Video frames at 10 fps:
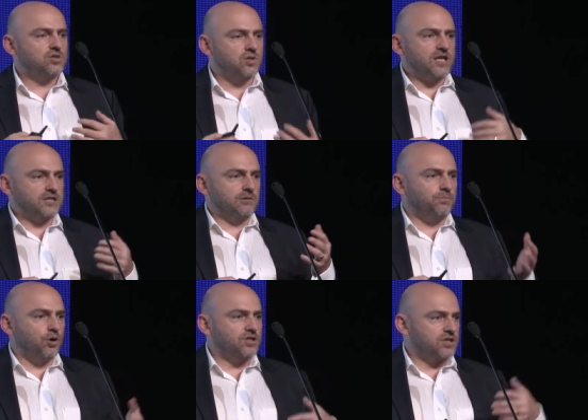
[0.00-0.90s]
For us,
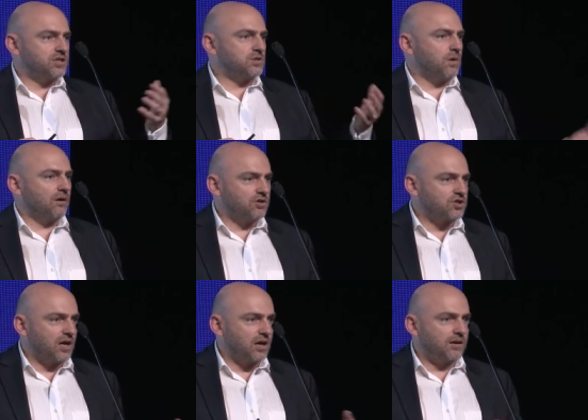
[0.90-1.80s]
the books is
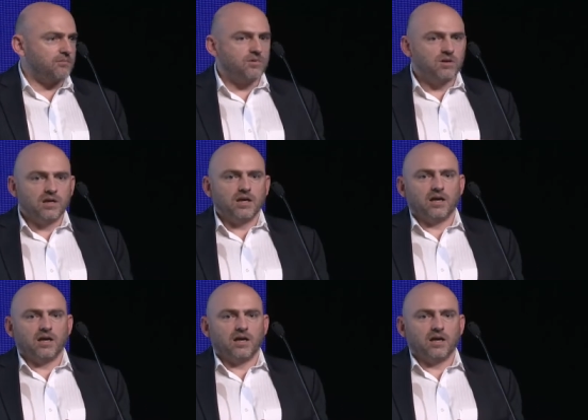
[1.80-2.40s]
maritime,